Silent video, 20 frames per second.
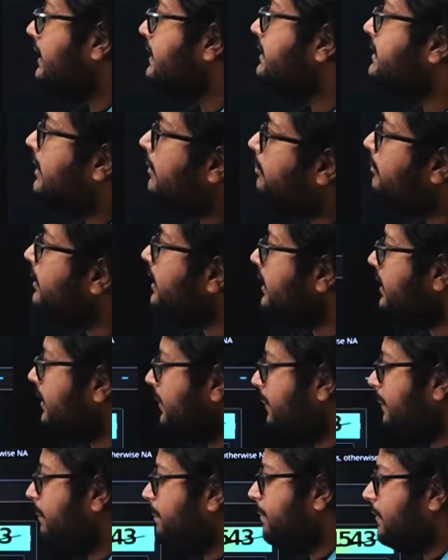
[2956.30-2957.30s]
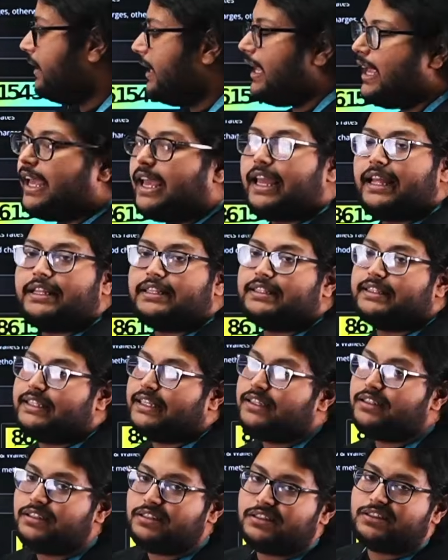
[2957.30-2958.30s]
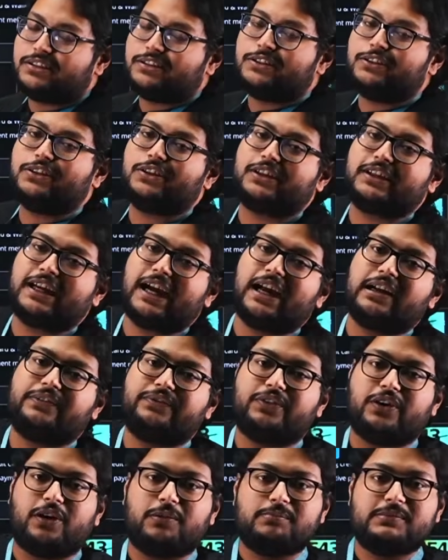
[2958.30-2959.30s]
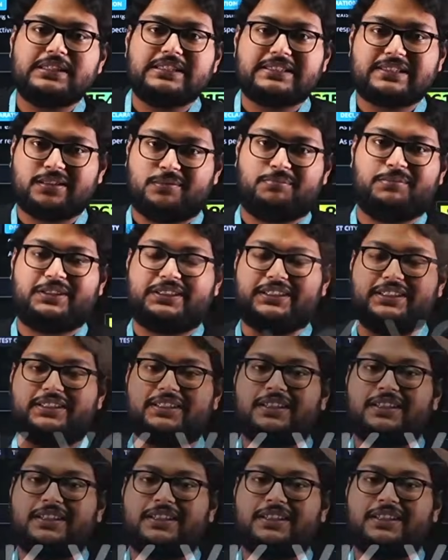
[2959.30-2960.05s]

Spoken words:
submit, and then your CAT form is submitted.